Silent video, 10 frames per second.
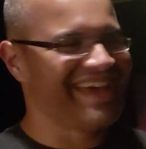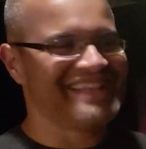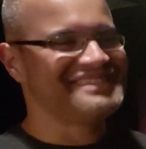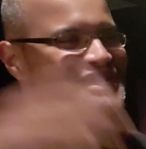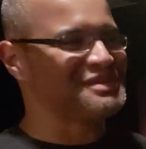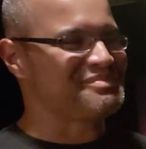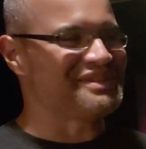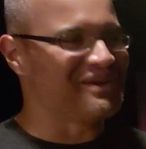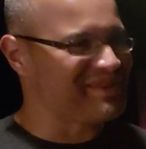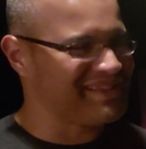heads
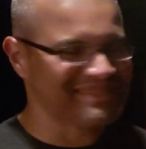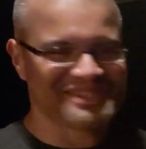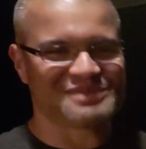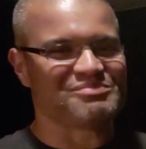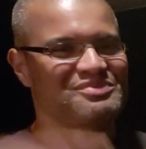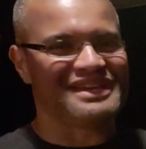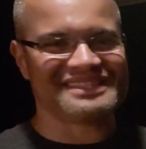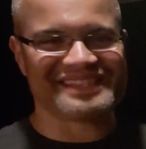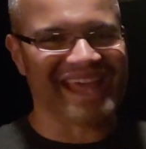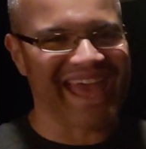exploding,
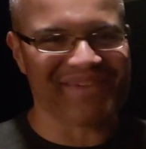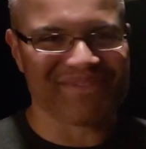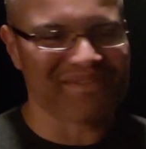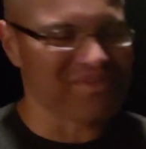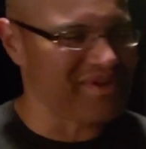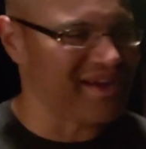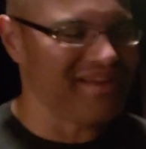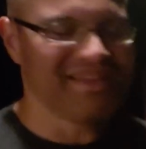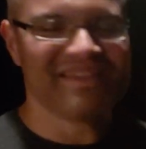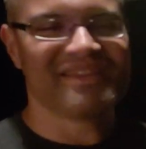splits in half
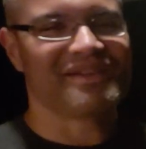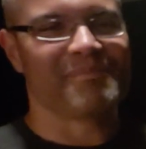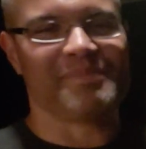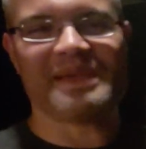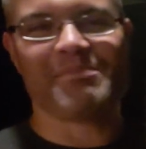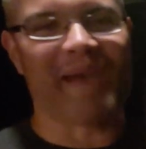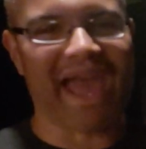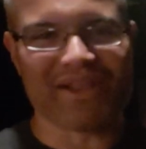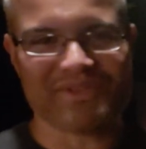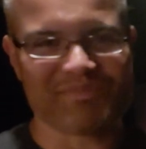everywhere. Big
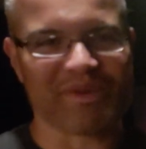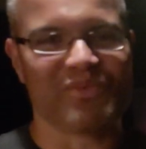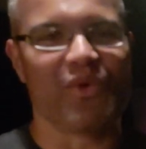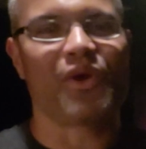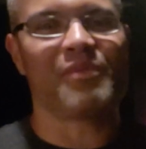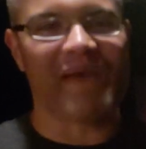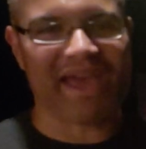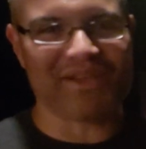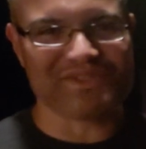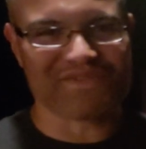battles, big war
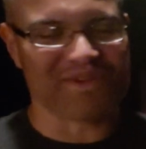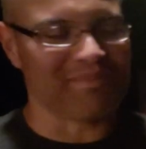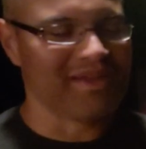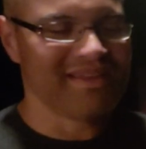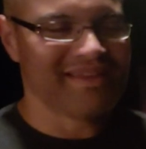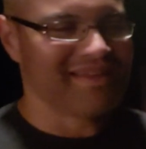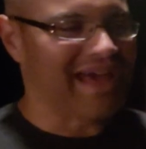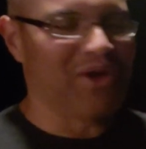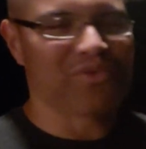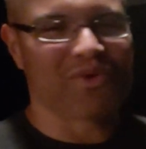battles from
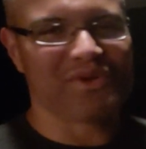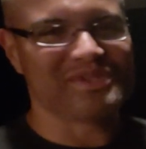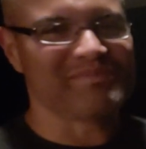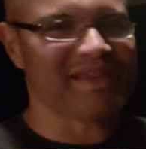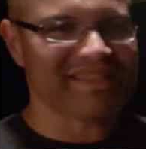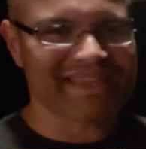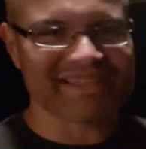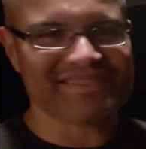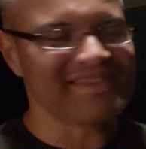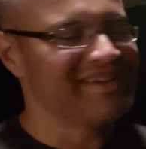Outworld's
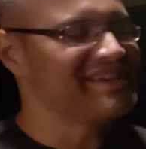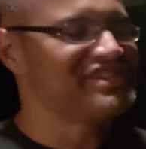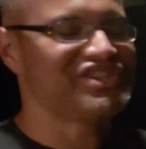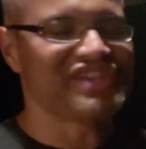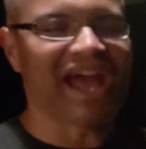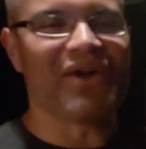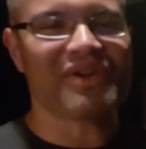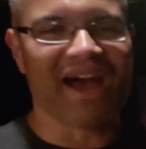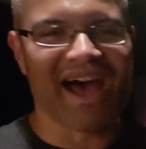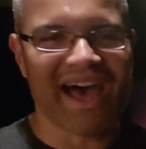minions. Shao
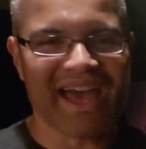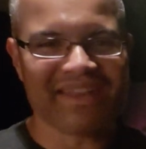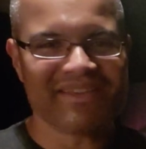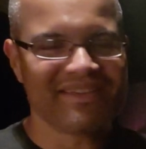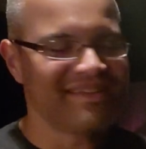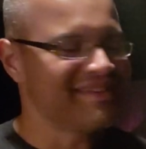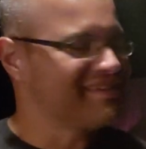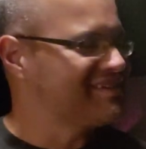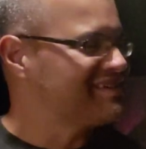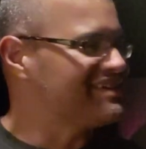Kahn
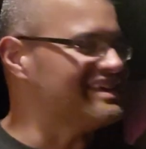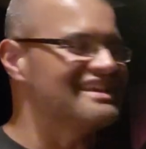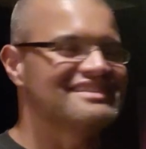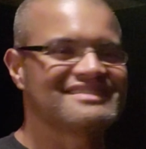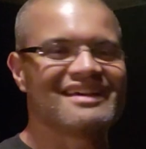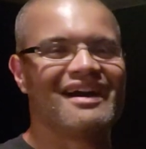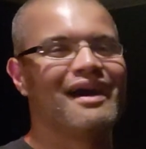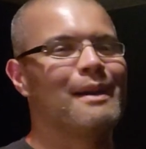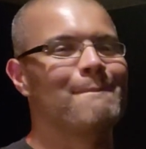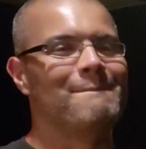is
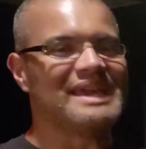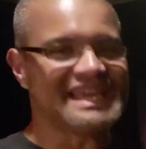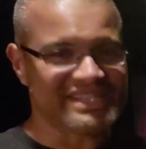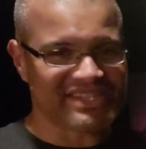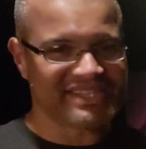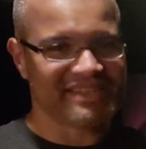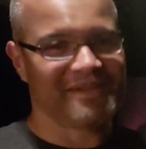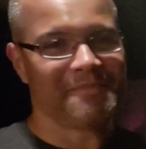a beast